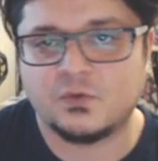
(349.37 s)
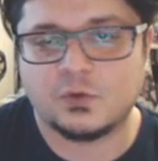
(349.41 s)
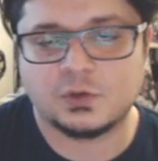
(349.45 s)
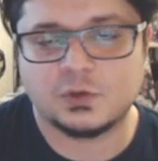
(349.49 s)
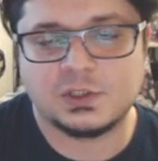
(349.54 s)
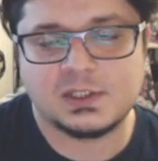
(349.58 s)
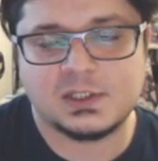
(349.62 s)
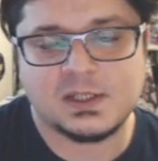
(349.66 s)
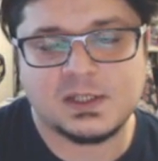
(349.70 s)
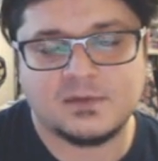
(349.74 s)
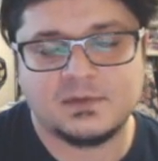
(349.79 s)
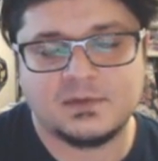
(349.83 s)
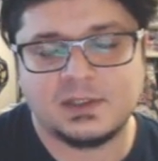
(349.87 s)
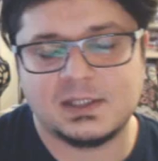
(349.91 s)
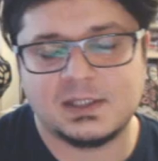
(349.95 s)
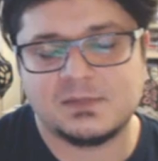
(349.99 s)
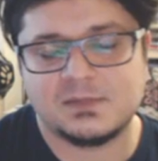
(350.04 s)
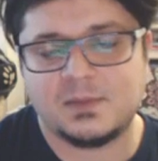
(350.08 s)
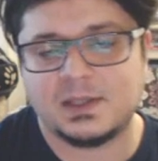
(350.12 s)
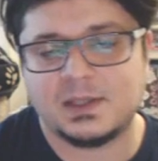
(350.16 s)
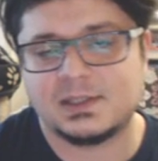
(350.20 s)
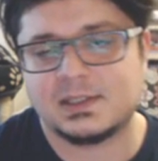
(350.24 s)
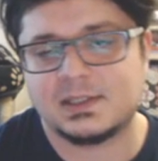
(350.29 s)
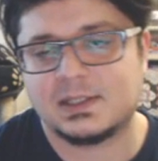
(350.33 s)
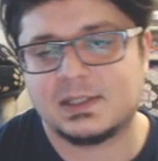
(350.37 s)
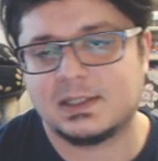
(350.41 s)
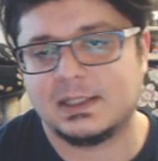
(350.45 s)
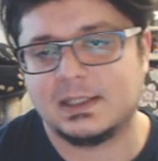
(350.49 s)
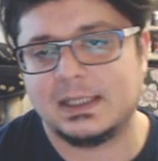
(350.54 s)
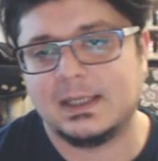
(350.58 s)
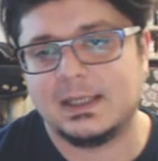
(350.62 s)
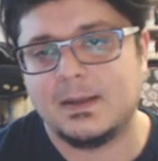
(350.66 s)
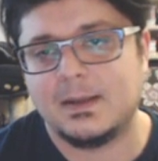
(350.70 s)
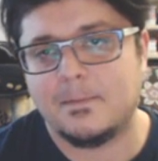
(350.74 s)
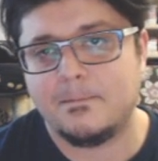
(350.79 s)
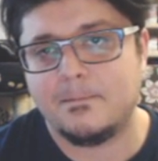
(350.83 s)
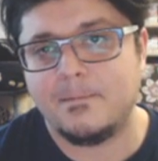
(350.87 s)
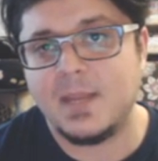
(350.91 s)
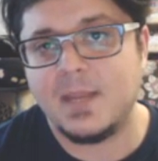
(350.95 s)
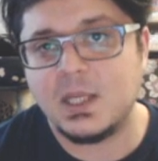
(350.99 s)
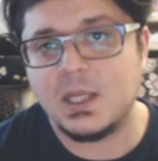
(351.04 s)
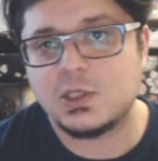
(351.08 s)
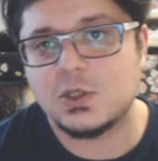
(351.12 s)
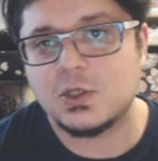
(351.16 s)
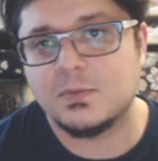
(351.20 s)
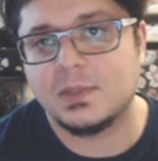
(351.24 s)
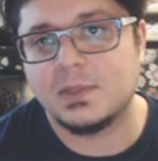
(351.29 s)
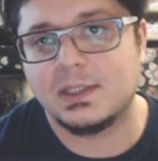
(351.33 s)
4 to 7 is basically
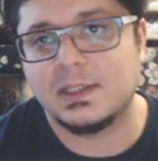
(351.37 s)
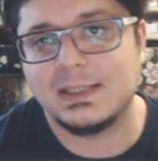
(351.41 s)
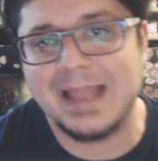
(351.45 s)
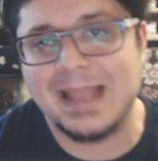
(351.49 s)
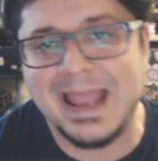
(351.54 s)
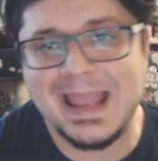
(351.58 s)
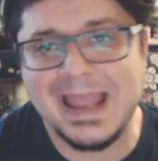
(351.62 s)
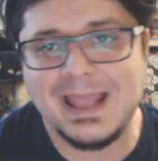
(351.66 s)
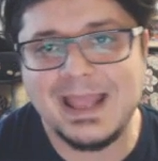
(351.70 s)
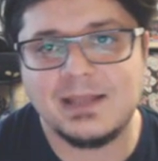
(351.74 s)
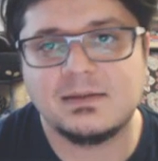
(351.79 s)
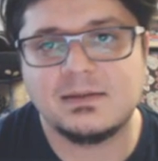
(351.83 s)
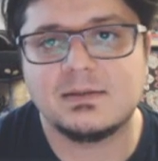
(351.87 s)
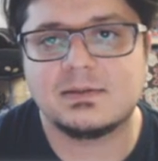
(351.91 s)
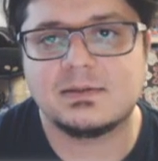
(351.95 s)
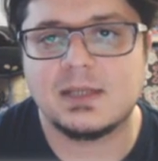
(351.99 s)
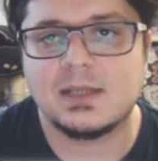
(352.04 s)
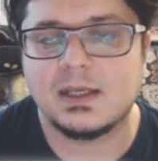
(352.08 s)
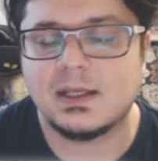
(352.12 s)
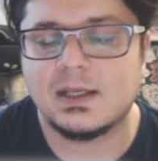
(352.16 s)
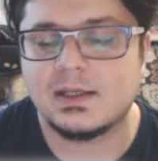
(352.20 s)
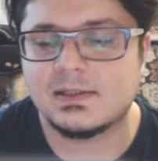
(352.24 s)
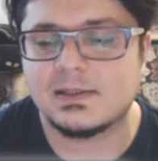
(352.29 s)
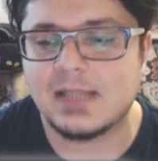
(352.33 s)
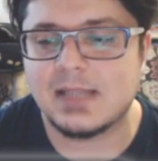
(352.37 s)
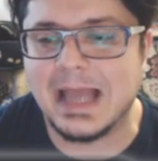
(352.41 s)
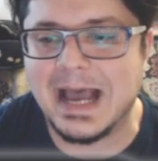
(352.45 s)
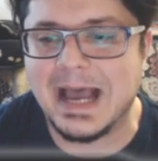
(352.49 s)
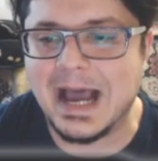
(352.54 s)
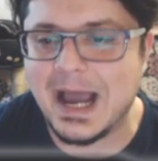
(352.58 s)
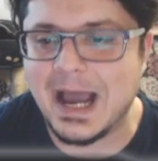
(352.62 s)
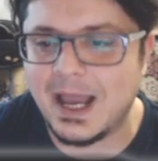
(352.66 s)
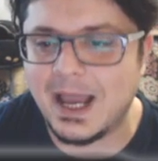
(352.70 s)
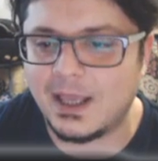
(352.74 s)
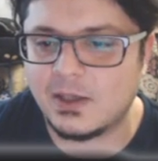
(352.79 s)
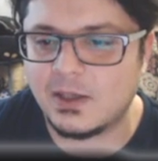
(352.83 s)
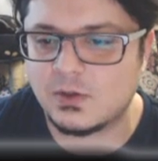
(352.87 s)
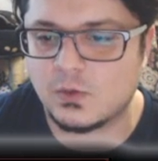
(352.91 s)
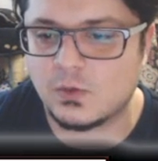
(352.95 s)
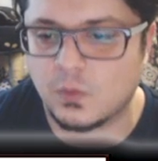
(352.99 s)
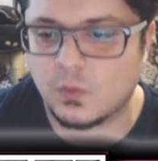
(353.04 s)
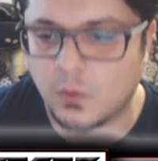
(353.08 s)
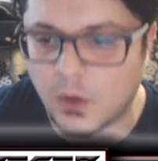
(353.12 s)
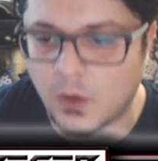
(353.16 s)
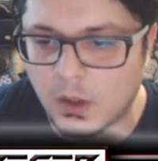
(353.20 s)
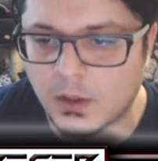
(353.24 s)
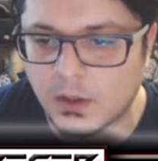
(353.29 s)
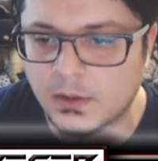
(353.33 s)
medium, and 8 to 10 is the highest
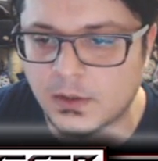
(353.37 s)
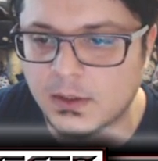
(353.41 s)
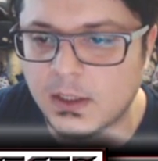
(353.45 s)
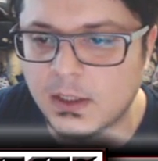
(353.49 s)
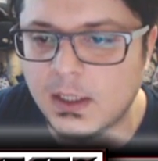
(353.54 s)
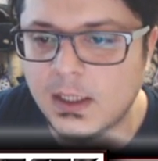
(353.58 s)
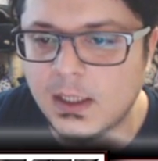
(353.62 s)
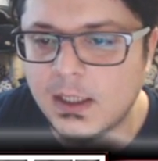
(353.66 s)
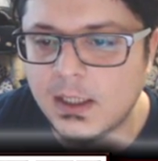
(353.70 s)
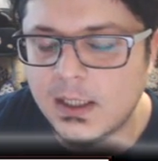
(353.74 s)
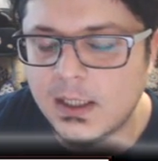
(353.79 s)
one.